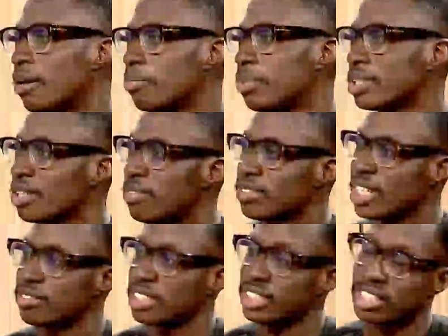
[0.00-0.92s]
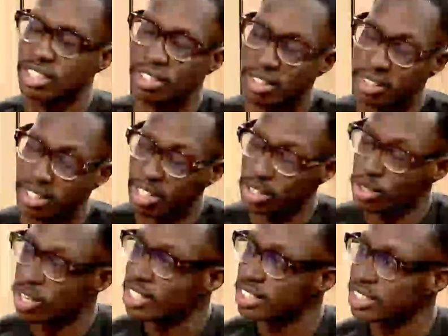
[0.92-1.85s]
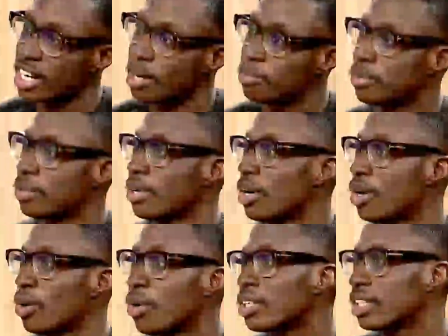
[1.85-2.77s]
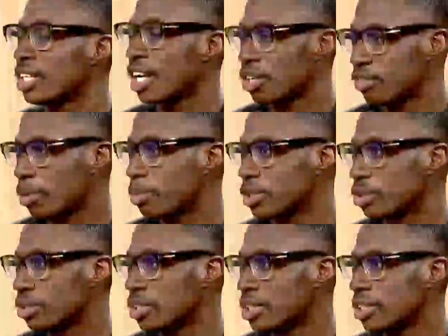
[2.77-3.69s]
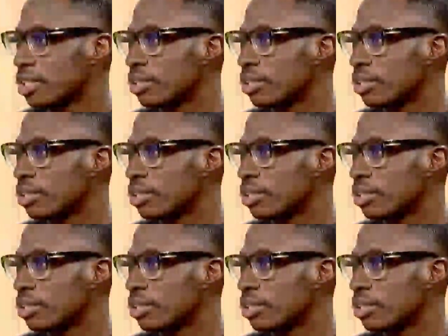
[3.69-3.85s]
But sometimes it's either a knowledge gap or the lack of opportunity.